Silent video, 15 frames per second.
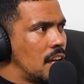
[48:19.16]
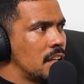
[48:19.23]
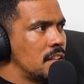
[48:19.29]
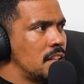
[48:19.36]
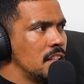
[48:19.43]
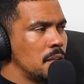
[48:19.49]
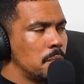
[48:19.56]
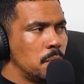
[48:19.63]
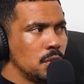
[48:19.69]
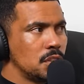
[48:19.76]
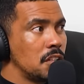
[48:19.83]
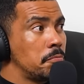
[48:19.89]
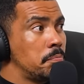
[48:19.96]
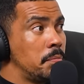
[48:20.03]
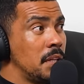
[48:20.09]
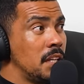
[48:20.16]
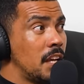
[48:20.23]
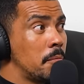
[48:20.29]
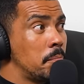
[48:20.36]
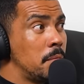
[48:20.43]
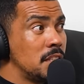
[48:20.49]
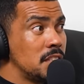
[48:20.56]
Okay. I think the Bulls have big
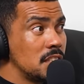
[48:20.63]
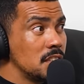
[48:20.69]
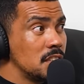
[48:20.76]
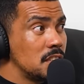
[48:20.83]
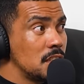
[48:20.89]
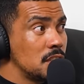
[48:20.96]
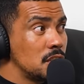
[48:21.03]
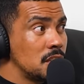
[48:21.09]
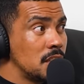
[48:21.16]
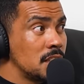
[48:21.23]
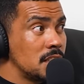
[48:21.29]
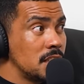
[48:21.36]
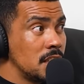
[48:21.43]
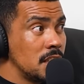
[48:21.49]
ambitions this, this